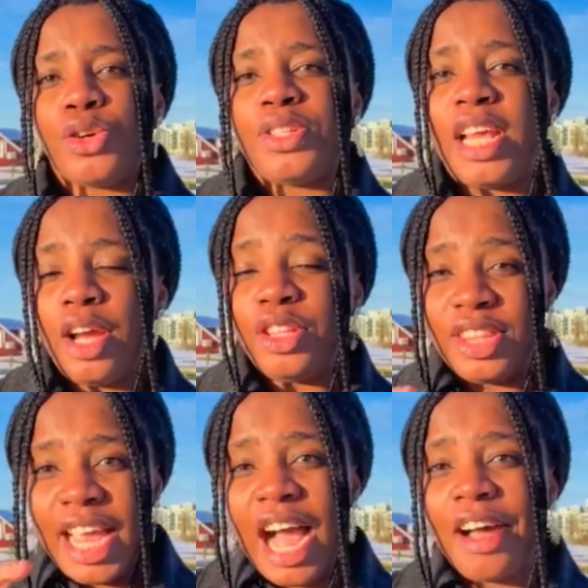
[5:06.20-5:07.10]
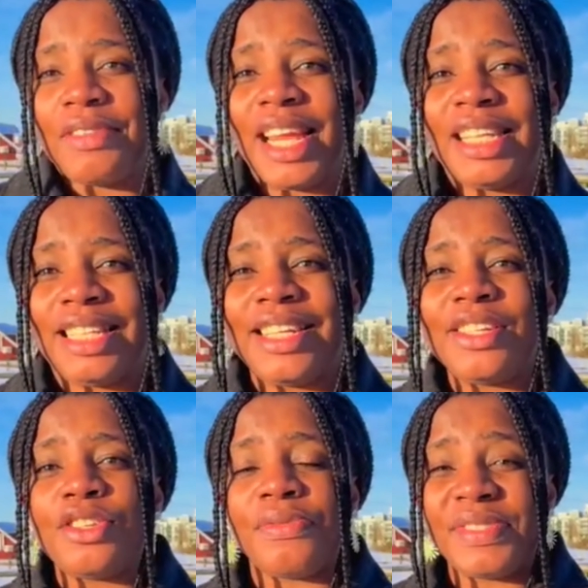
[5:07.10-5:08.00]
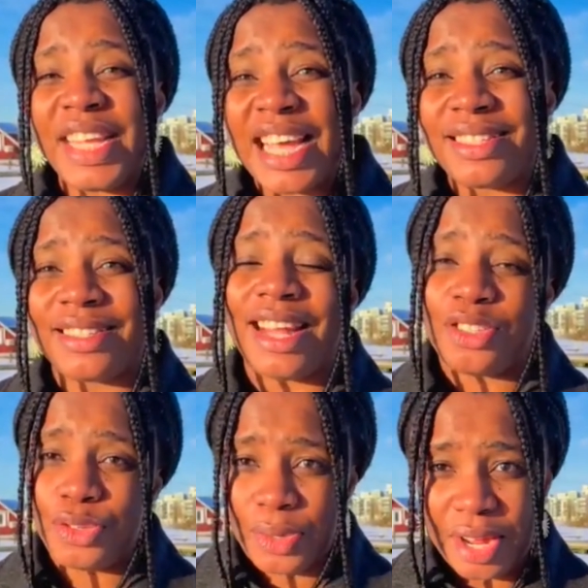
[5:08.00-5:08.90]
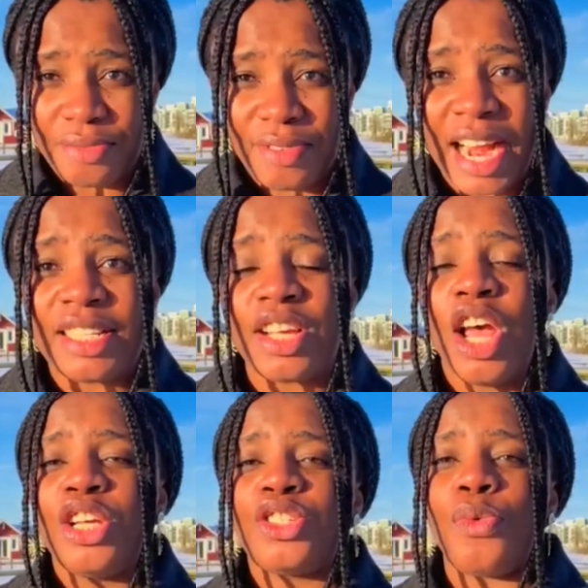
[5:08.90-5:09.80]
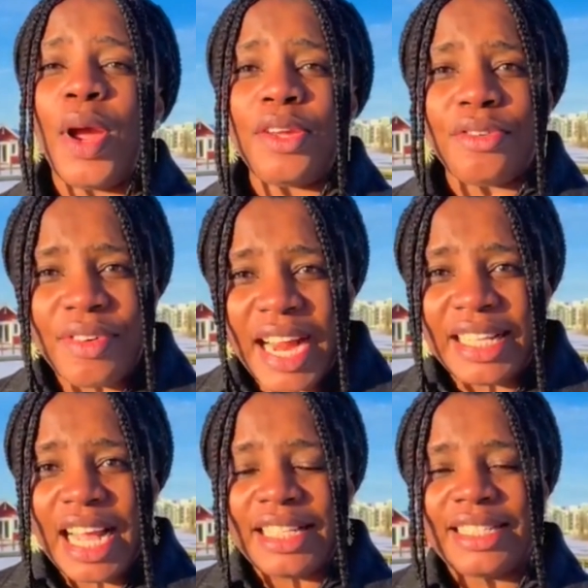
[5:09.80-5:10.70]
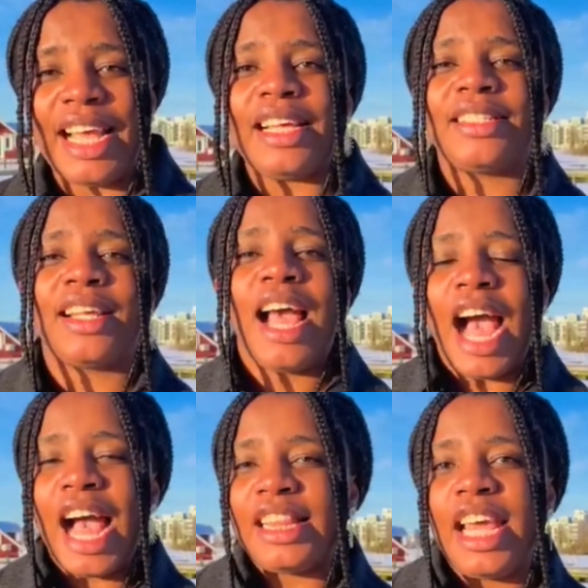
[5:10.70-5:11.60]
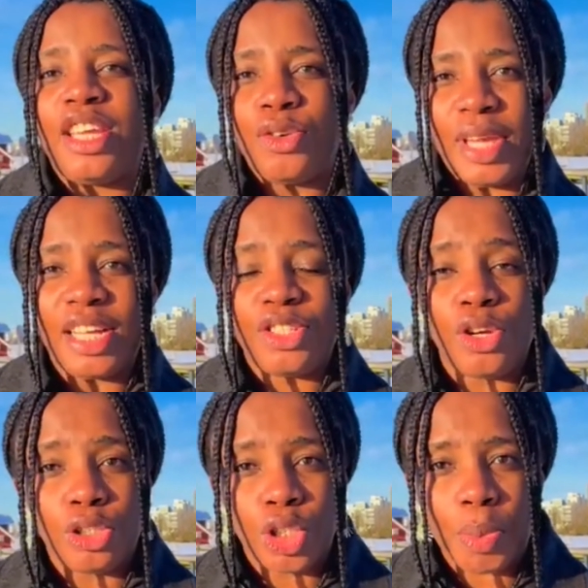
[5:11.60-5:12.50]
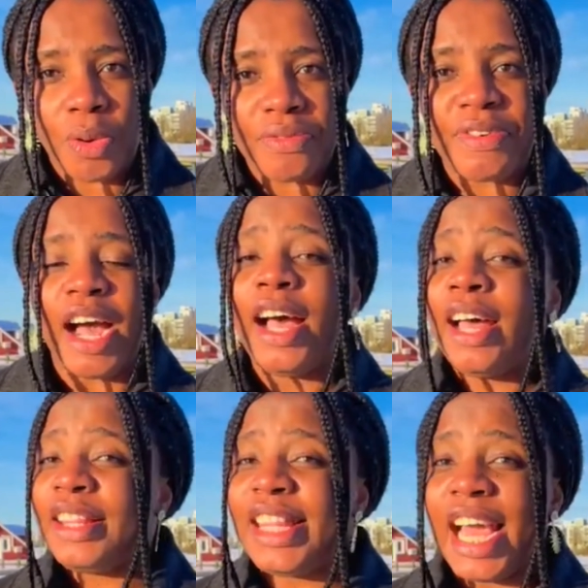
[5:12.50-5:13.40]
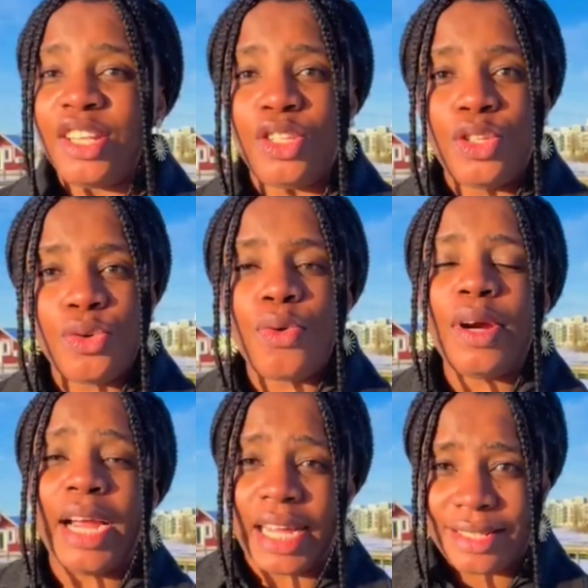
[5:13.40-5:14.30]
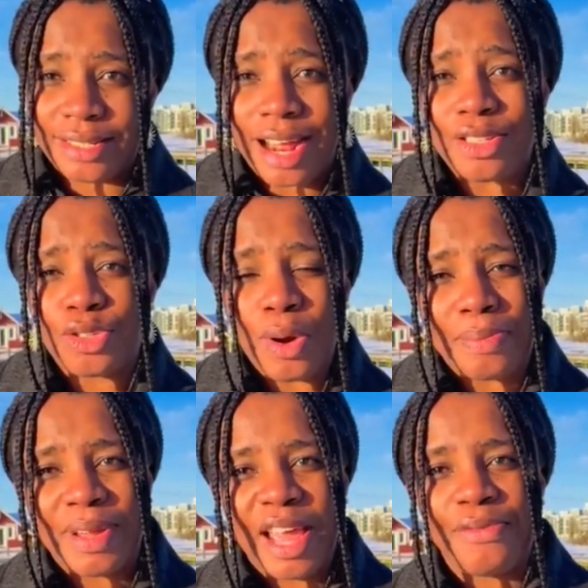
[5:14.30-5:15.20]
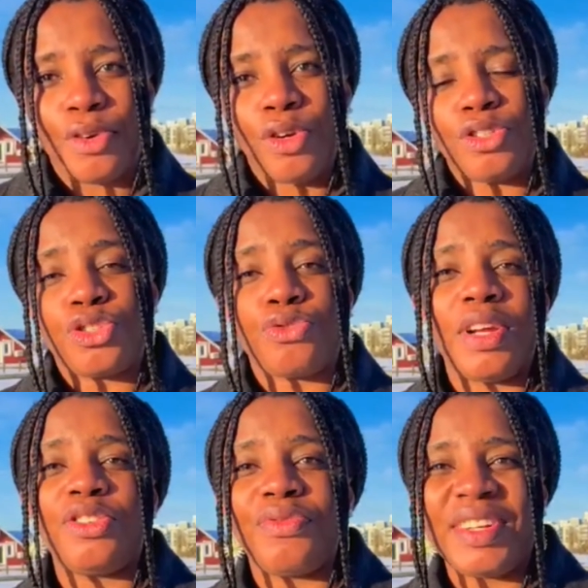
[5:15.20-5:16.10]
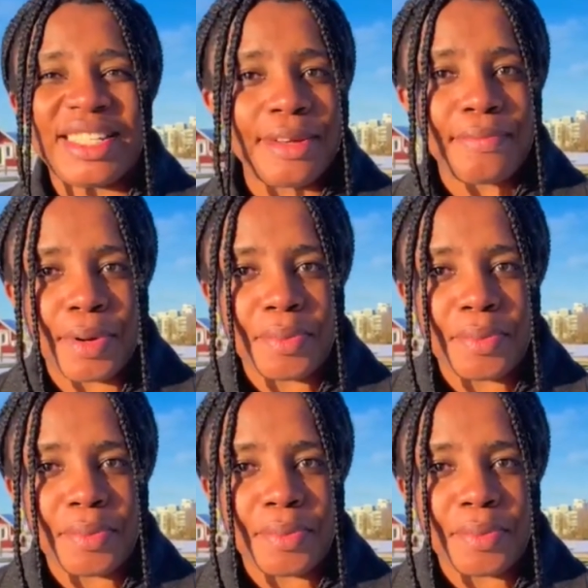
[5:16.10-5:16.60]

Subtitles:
So they have like lists of tests that you can write. So when you write that test and then you get your job offer, then you can start to apply for your straight resident